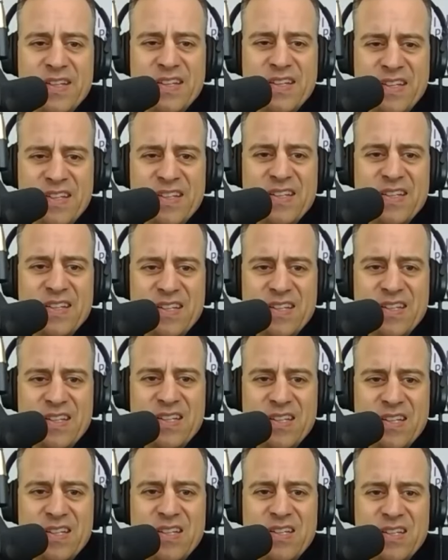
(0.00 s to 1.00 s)

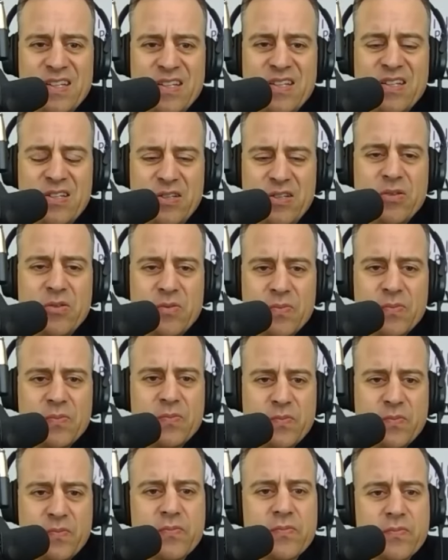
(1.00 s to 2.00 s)
very few of them
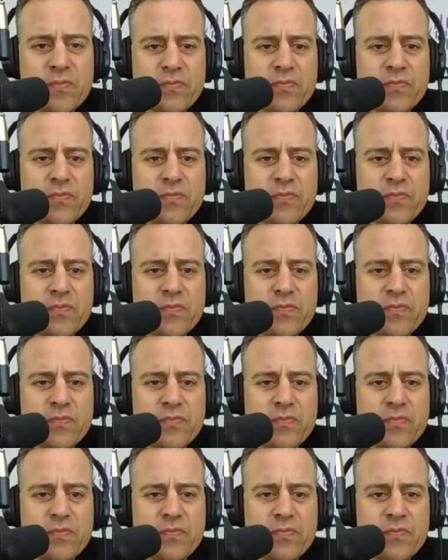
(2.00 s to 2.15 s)
develop into